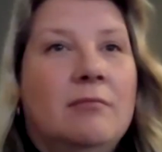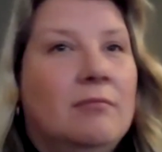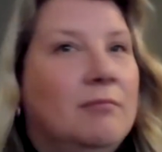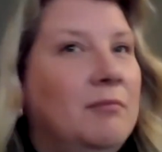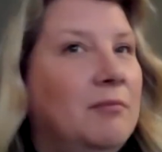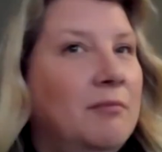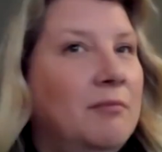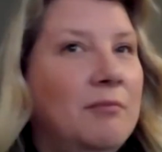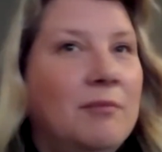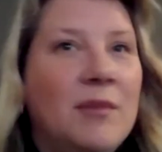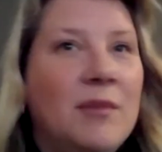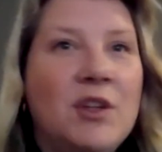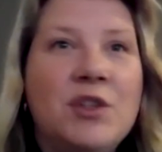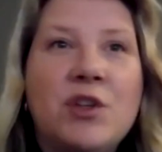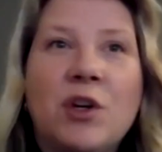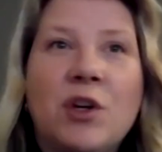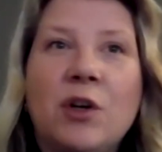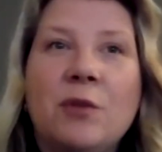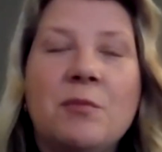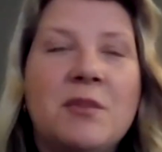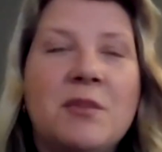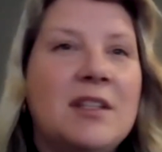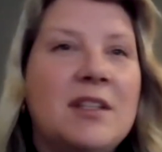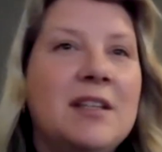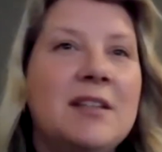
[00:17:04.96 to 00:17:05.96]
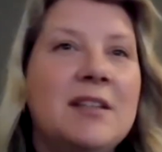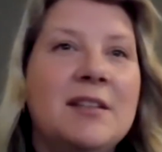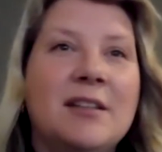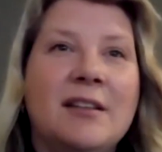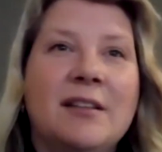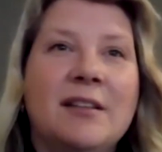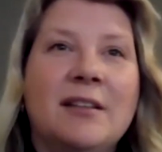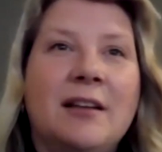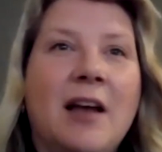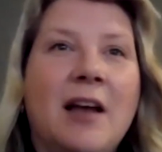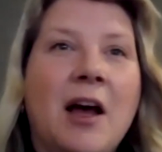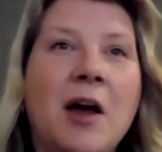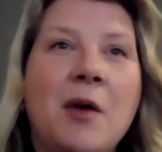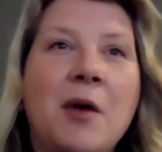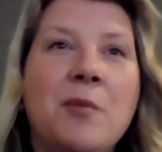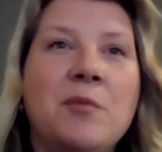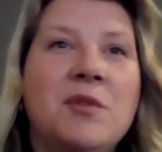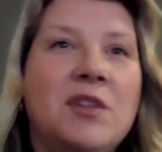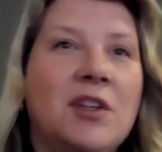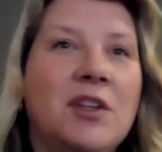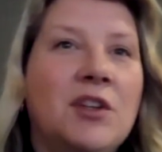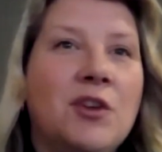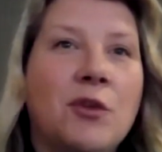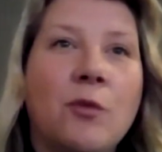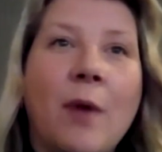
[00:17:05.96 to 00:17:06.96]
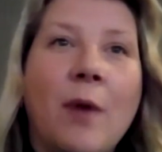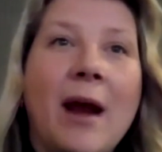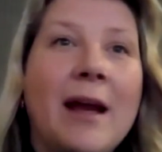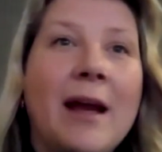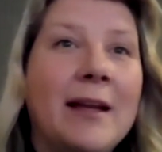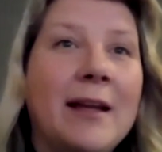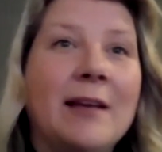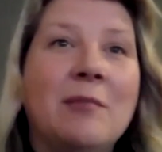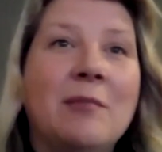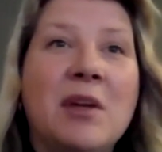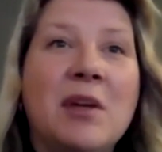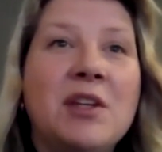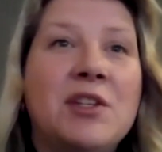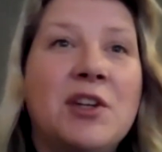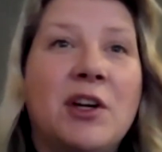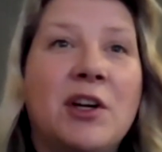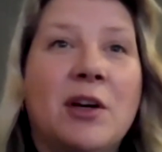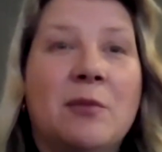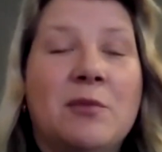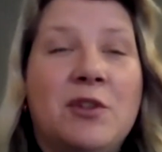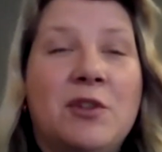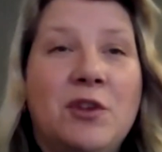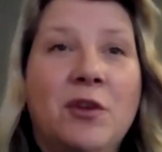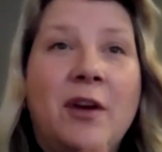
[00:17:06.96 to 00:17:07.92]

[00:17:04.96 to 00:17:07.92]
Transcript: midterm season comes and you're writing midterms.